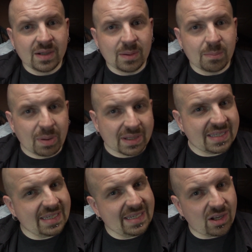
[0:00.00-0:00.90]
but
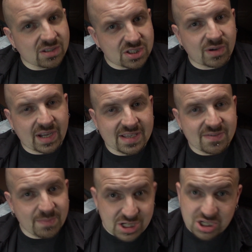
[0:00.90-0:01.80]
he also has
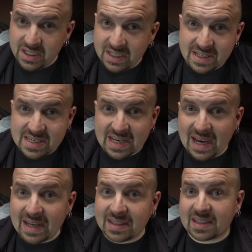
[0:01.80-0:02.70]
mission in his
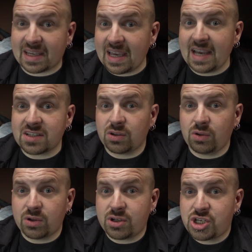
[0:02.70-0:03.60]
head that he has to
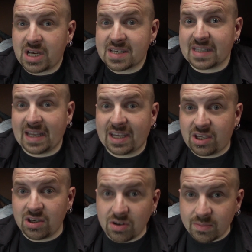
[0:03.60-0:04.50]
look just like
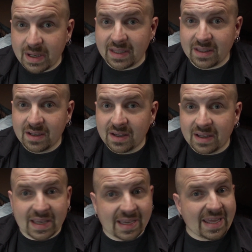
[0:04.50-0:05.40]
human
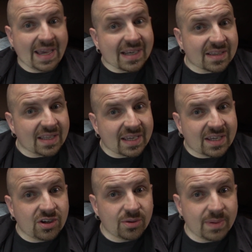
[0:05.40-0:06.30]
and act like
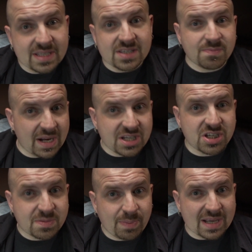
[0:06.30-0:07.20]
human as much
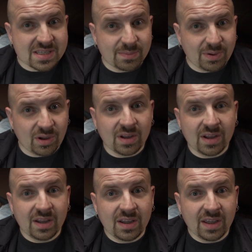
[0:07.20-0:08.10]
as possible,
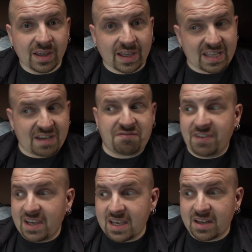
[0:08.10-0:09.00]
and I
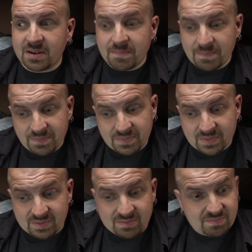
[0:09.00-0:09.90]
figure
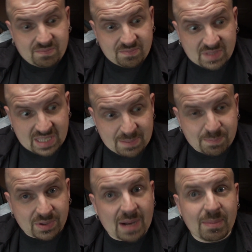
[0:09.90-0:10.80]
he
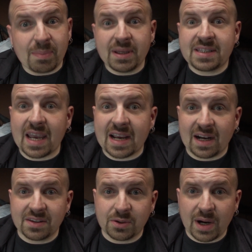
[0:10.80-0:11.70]
probably take
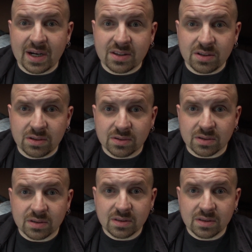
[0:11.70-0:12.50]
underwear too.